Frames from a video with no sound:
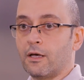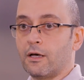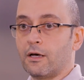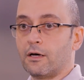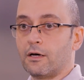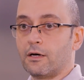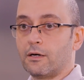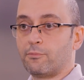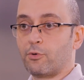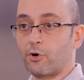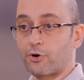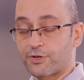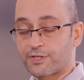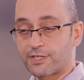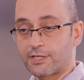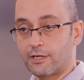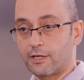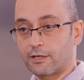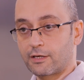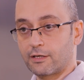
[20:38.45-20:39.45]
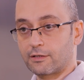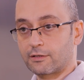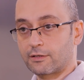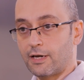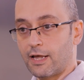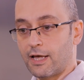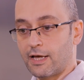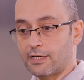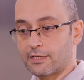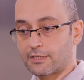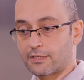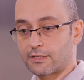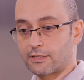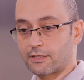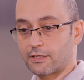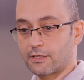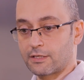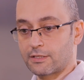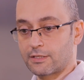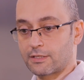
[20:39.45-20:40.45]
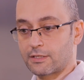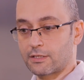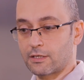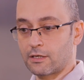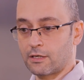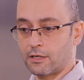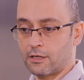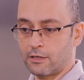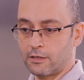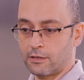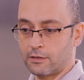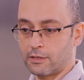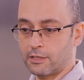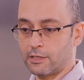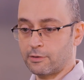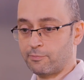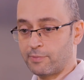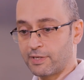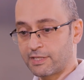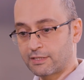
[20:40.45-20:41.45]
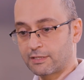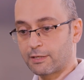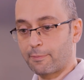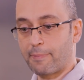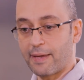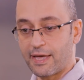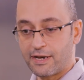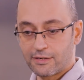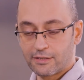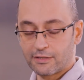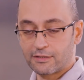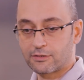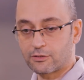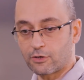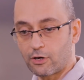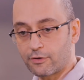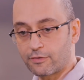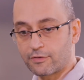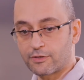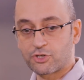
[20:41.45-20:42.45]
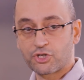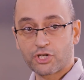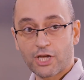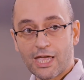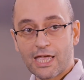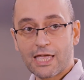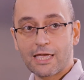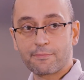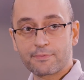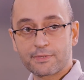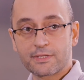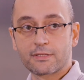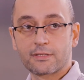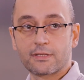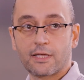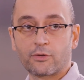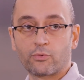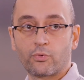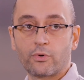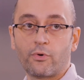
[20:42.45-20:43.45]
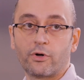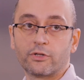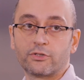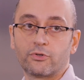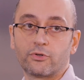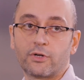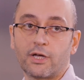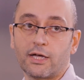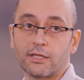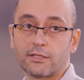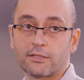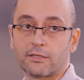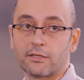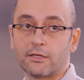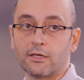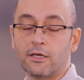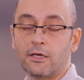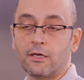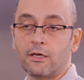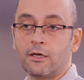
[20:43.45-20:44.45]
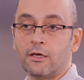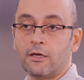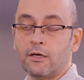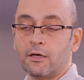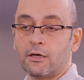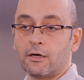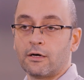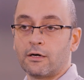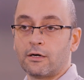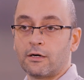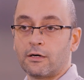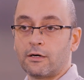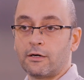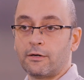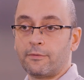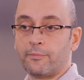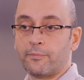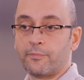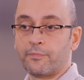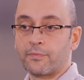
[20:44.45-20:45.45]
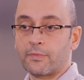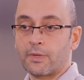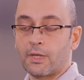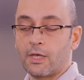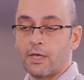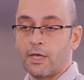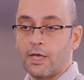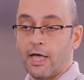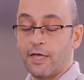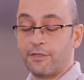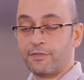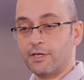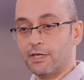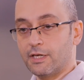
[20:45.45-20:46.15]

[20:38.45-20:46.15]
Borosilicate glass is a bit dependent on the shapes that we want to cut. And the